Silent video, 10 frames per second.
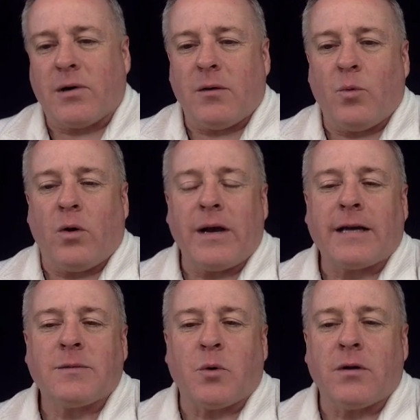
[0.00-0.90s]
I won't
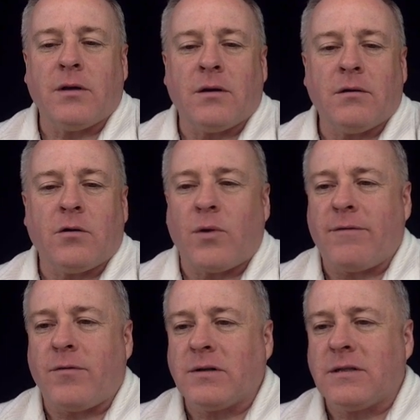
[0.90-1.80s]
export the
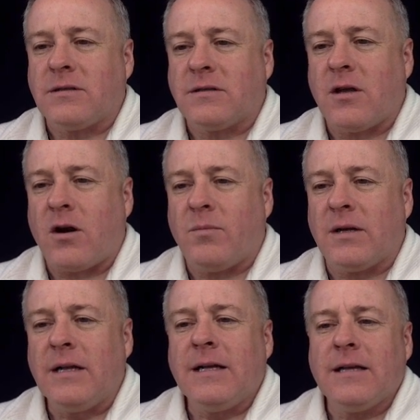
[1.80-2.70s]
references there,
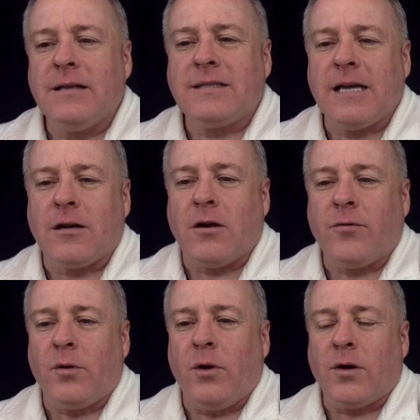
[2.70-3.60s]
but let's take
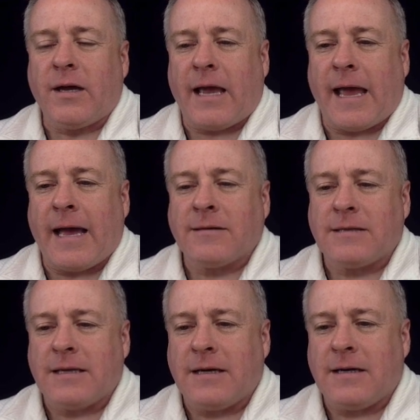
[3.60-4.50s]
another look at